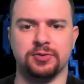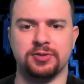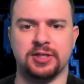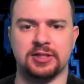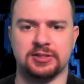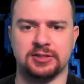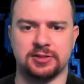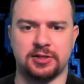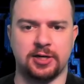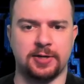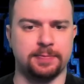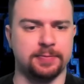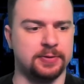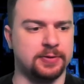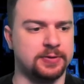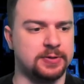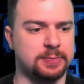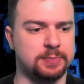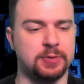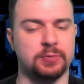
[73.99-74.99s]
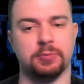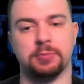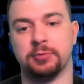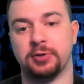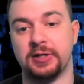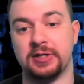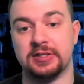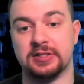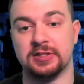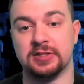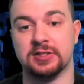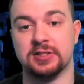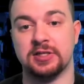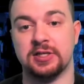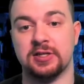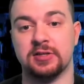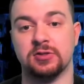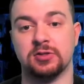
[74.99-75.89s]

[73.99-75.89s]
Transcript: desktop and it's been replaced since then.